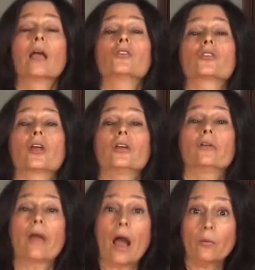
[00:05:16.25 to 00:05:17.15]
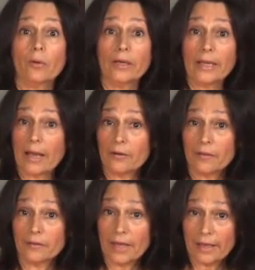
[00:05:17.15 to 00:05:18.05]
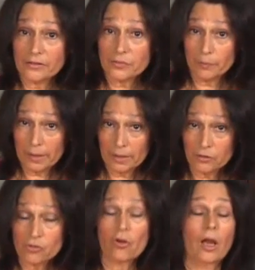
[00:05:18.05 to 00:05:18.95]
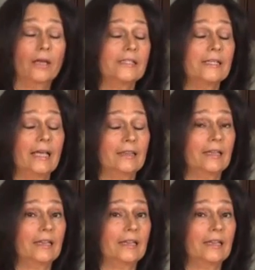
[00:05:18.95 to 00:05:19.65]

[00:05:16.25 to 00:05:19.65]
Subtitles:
so that you're not running out in the last minute trying to get the